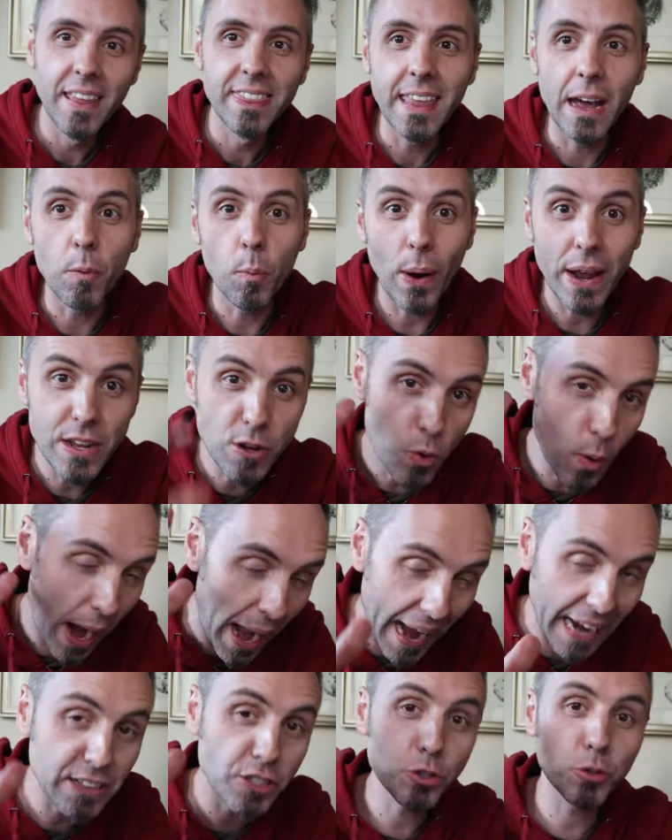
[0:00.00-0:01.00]
That way you
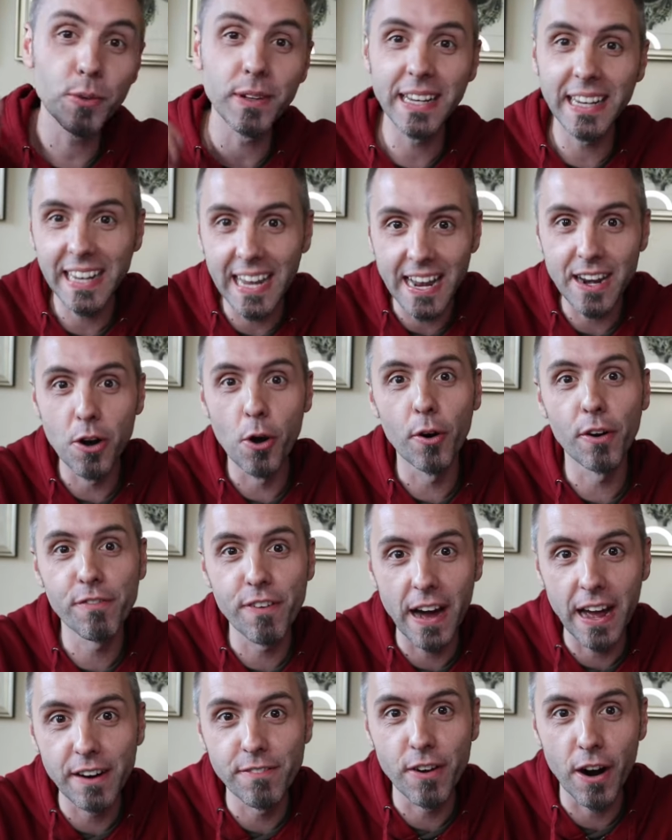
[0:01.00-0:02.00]
actually get
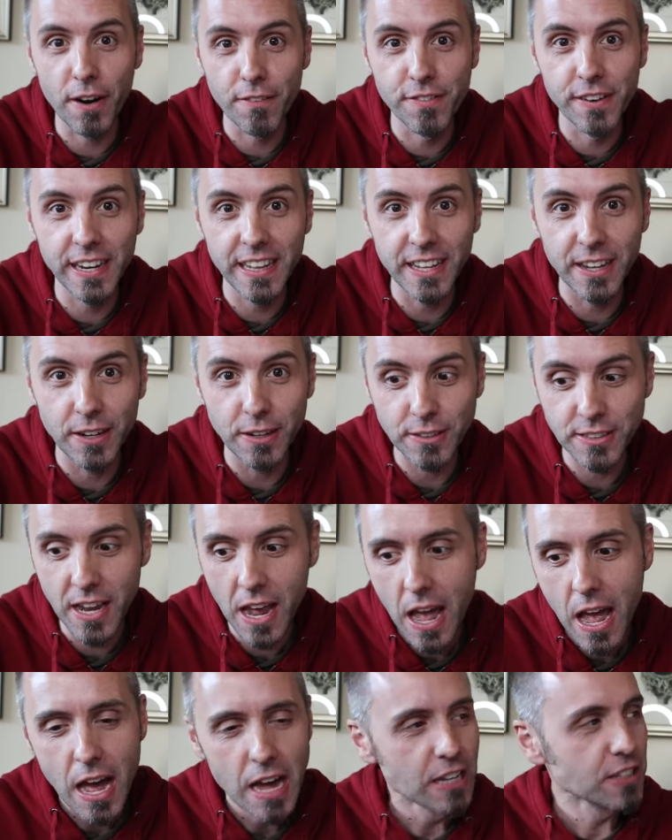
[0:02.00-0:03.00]
notified of our videos.
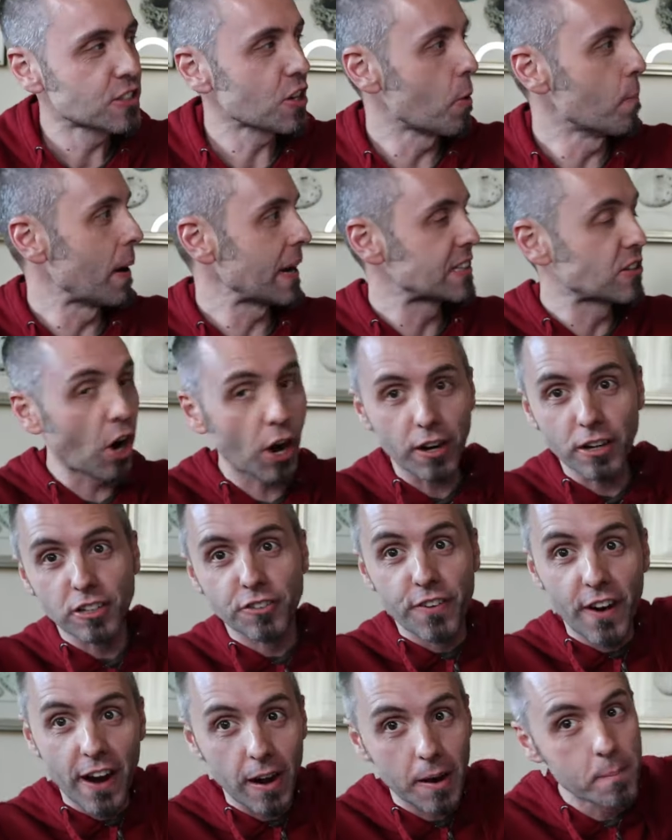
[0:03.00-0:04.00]
So my
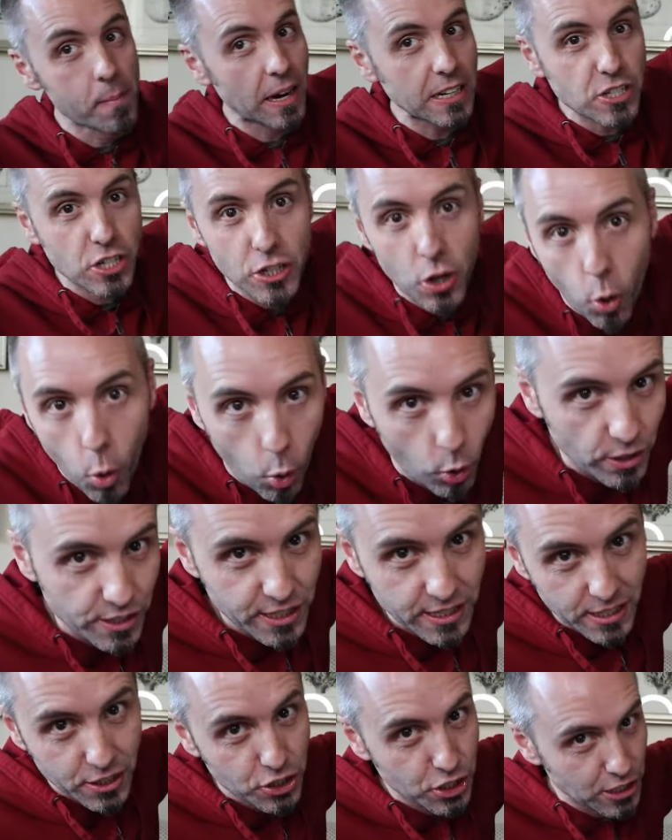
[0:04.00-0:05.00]
daughter's very much into
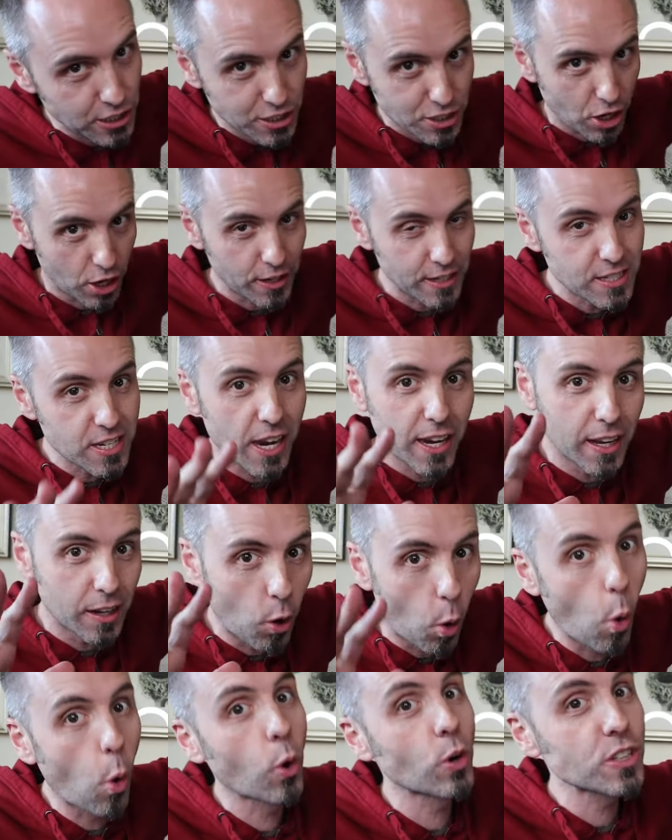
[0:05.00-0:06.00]
horses. She started taking
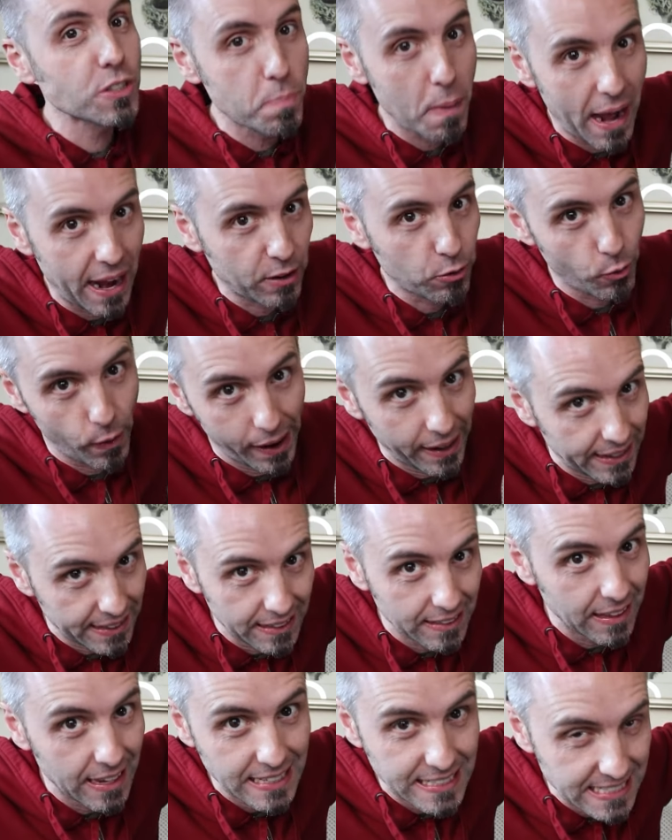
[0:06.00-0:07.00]
horseback
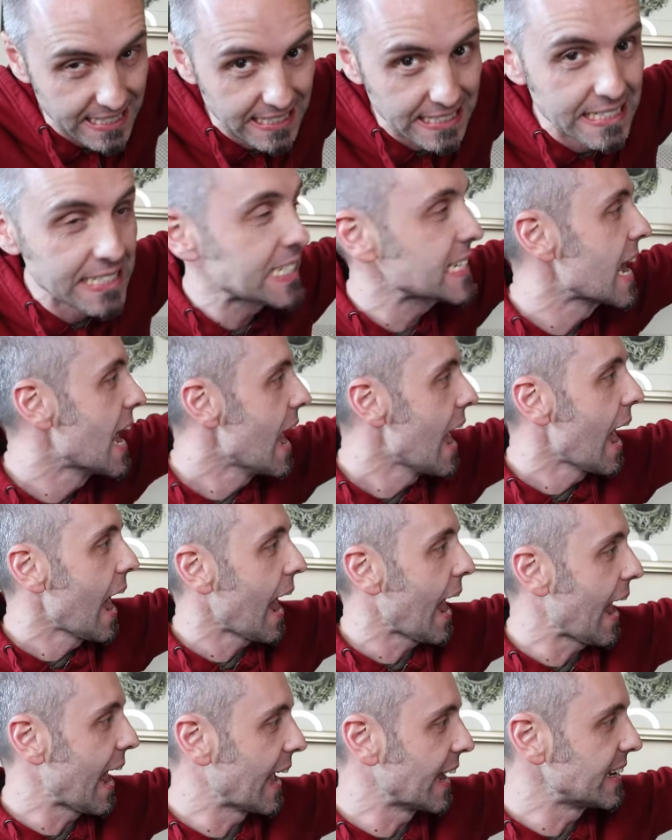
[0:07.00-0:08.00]
riding lessons
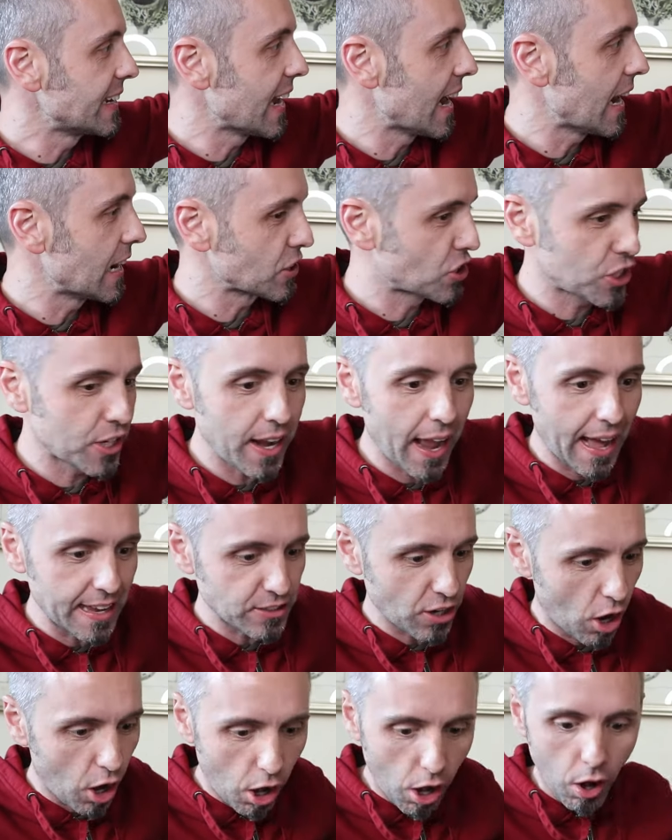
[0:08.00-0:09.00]
and uh, she
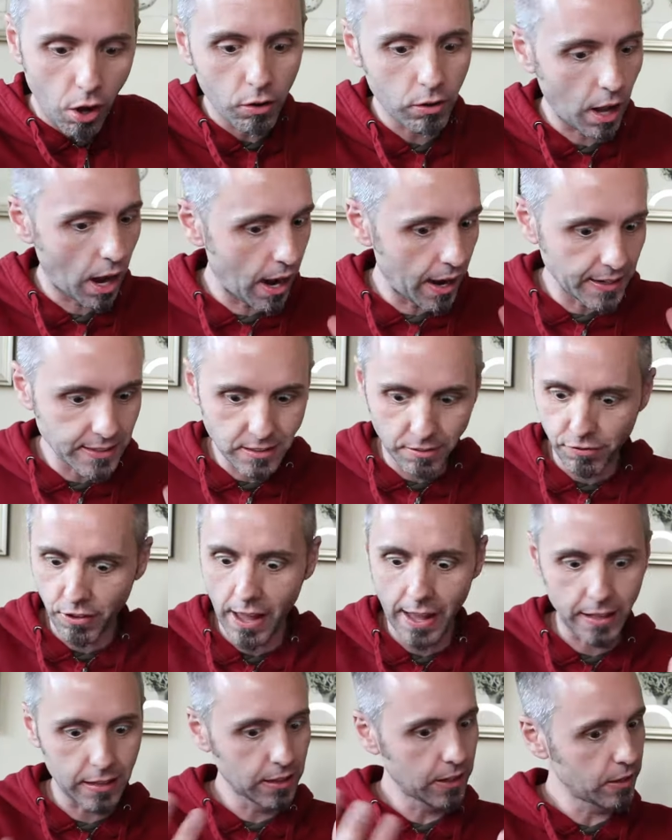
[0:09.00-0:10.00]
has all kinds of
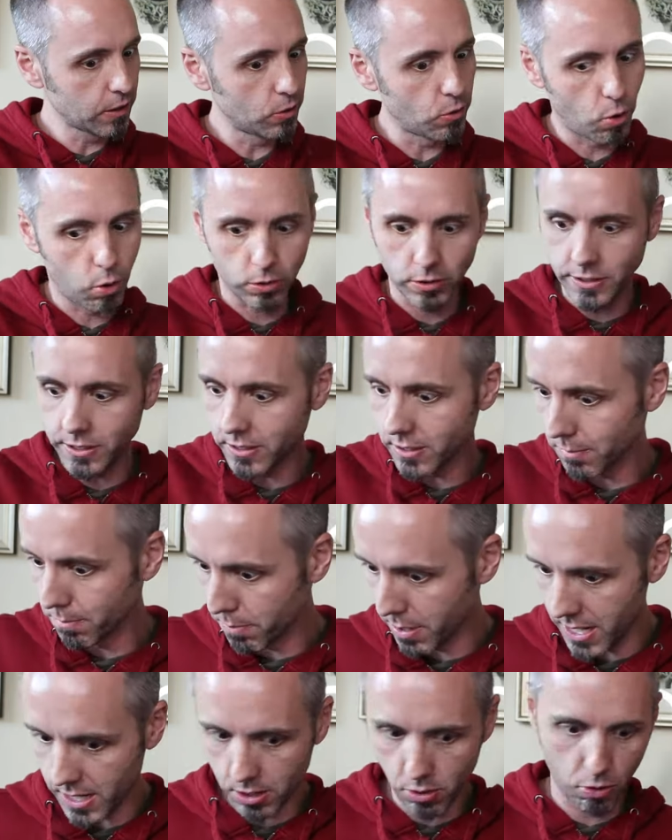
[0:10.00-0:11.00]
like little horses
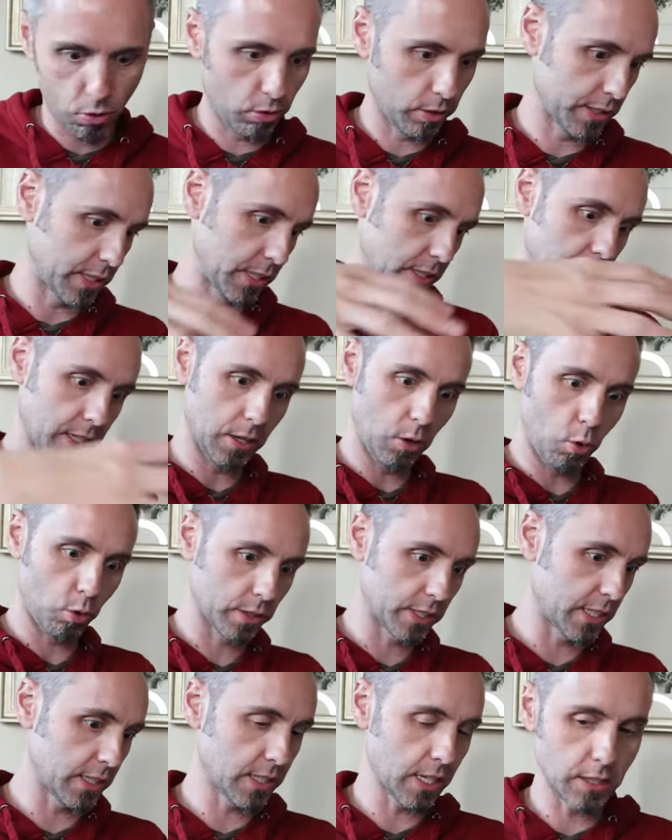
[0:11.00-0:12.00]
and big horses and
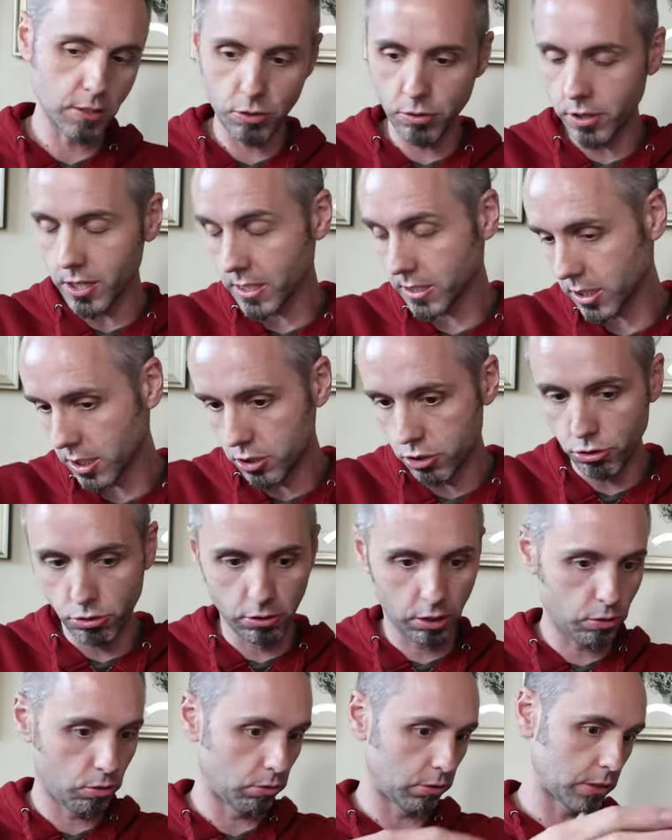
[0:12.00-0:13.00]
horses that do this and
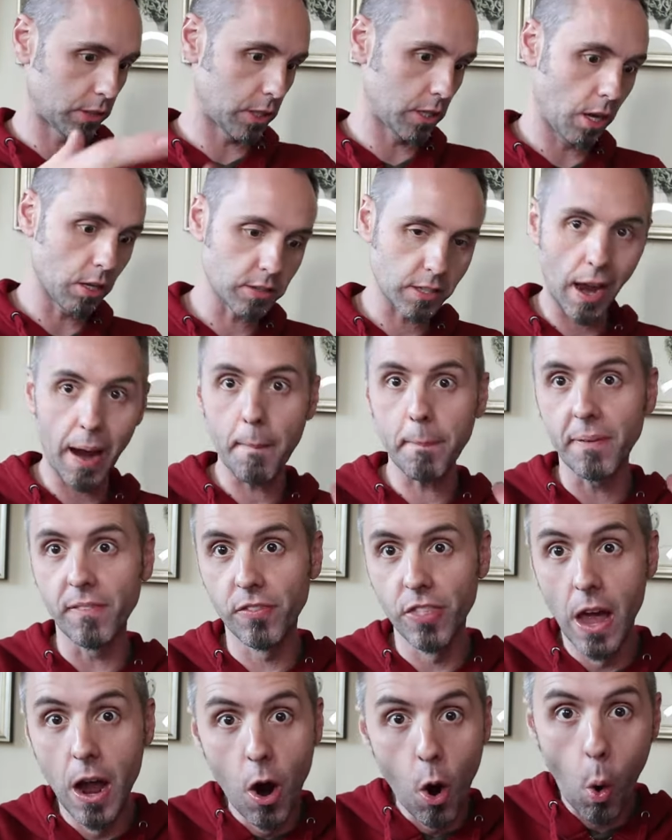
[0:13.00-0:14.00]
unicorns and all type
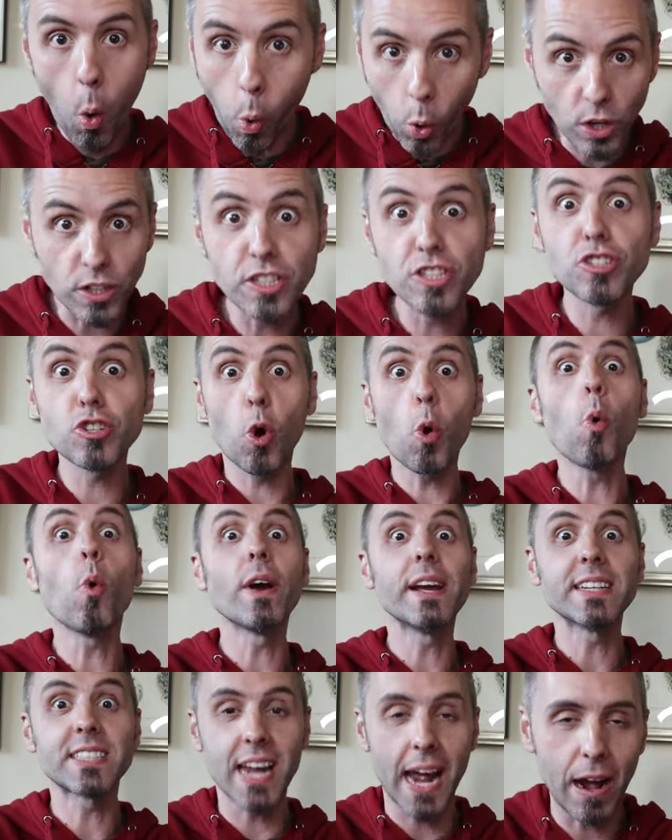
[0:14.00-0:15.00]
of horse
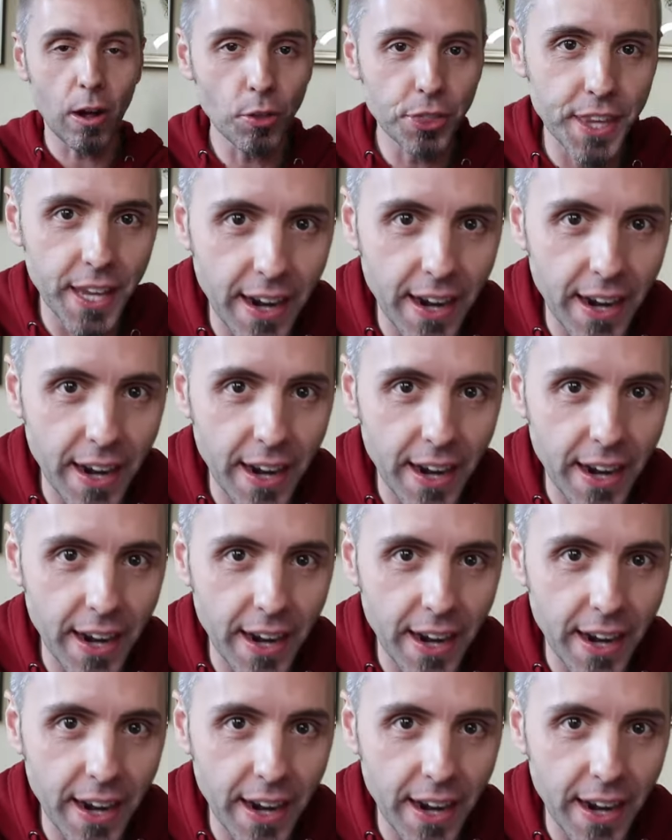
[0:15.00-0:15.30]
toys out